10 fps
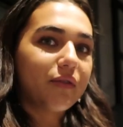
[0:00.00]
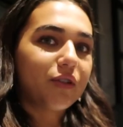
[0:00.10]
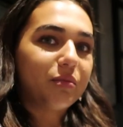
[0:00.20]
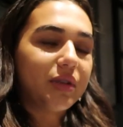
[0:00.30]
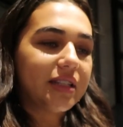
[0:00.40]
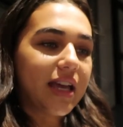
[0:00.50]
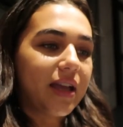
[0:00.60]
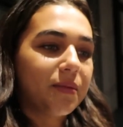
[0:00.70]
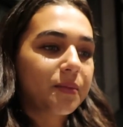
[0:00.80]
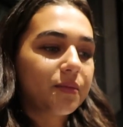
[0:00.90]
I've got a big
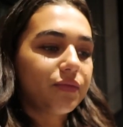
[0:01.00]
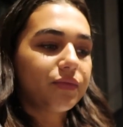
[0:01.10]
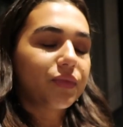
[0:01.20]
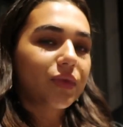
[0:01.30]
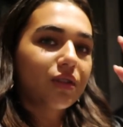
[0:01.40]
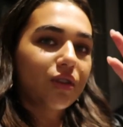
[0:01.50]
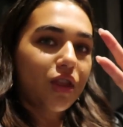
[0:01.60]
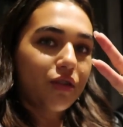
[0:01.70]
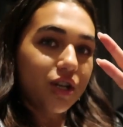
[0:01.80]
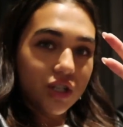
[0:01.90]
day.
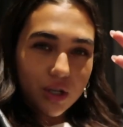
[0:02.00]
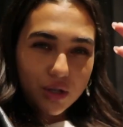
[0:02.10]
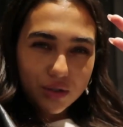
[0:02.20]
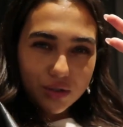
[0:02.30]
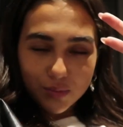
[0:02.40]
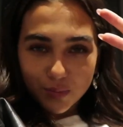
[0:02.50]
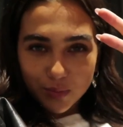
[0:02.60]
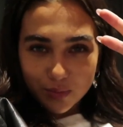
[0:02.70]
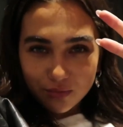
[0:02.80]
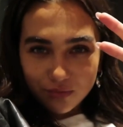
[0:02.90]
Three shows,
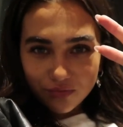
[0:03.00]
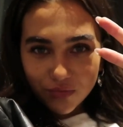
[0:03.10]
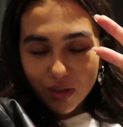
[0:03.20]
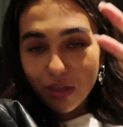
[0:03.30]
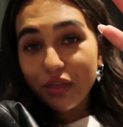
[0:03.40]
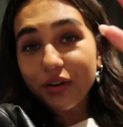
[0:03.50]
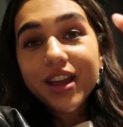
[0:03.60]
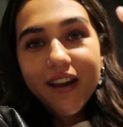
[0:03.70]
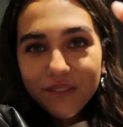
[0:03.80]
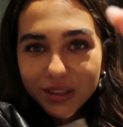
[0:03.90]
three
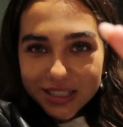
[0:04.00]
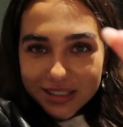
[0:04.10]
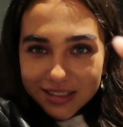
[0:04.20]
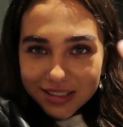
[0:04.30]
outfits.